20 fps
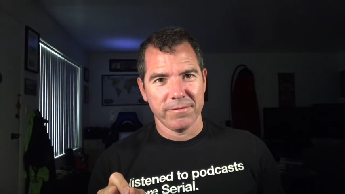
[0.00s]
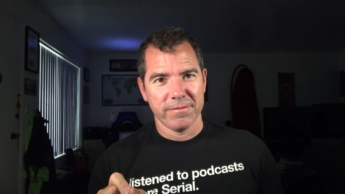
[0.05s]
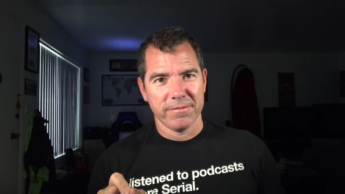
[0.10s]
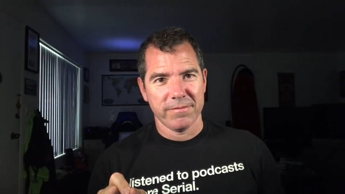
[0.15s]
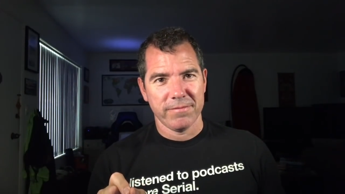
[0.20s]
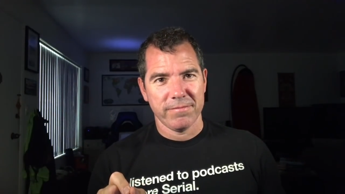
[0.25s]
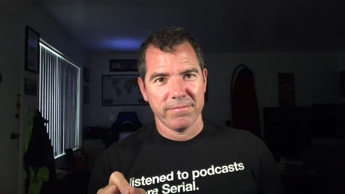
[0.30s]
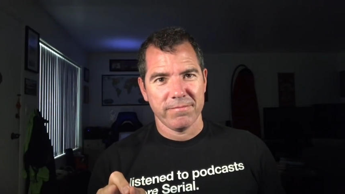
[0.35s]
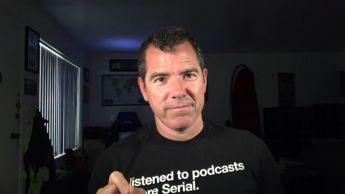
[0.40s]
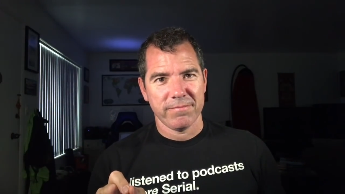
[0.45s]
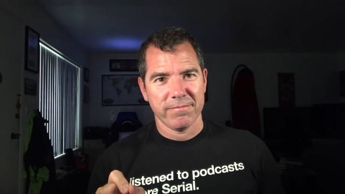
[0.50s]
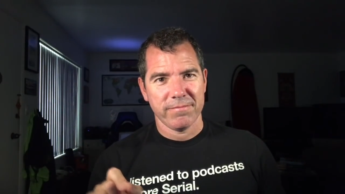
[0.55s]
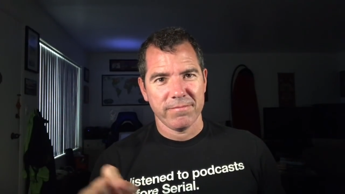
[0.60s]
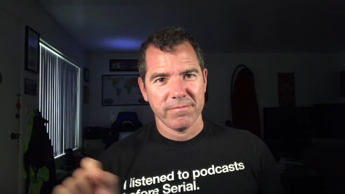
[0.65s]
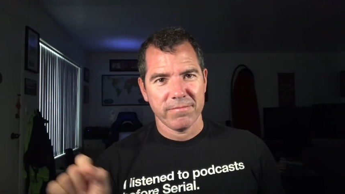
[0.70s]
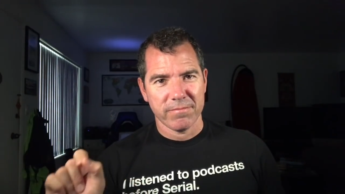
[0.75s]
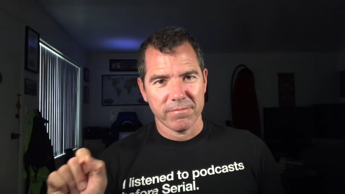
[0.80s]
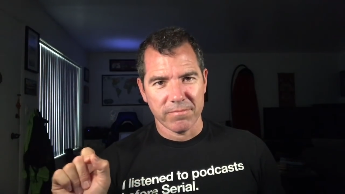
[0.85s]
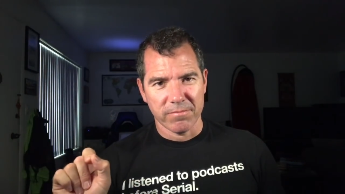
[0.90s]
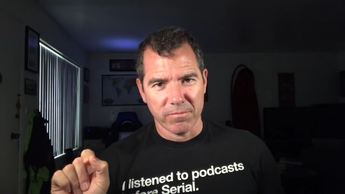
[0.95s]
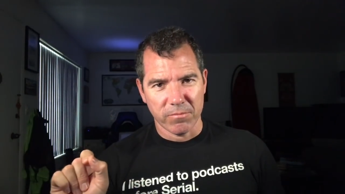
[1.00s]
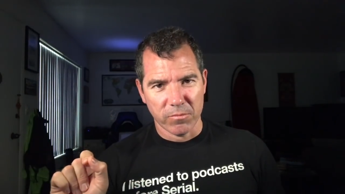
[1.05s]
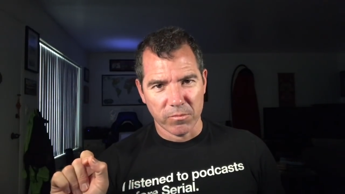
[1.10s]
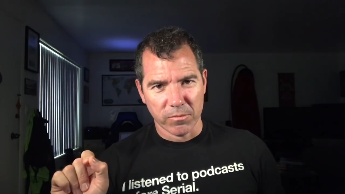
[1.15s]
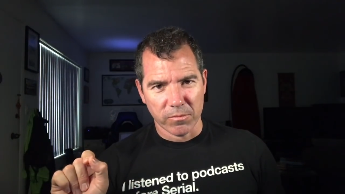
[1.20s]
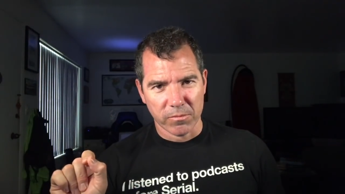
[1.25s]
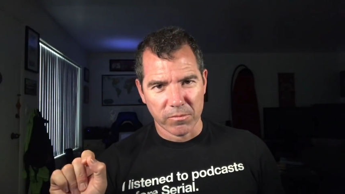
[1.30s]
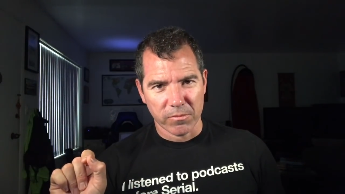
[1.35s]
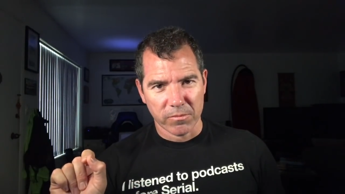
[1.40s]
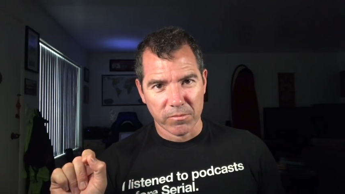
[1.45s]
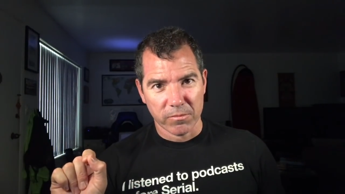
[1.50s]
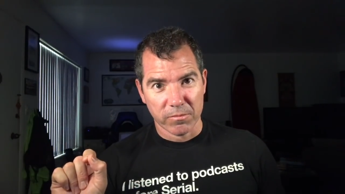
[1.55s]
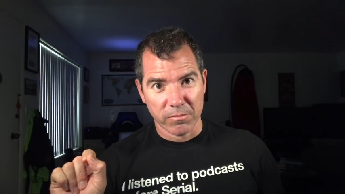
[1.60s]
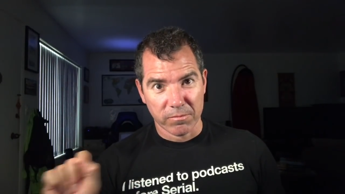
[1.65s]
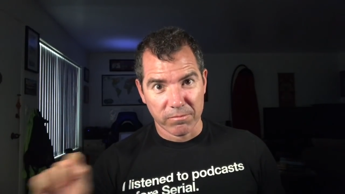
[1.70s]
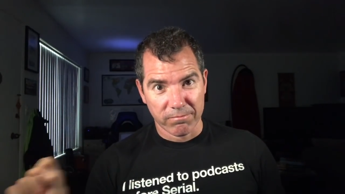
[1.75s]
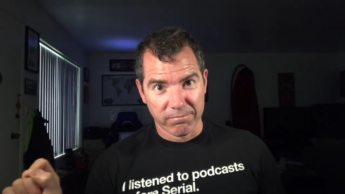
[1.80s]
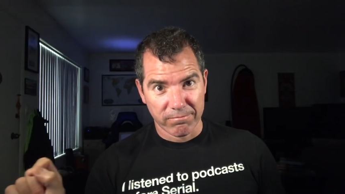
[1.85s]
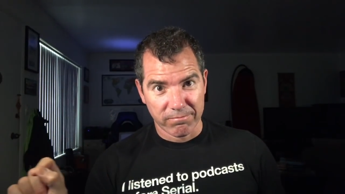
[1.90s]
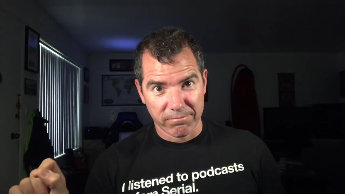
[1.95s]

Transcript: Nothing is said.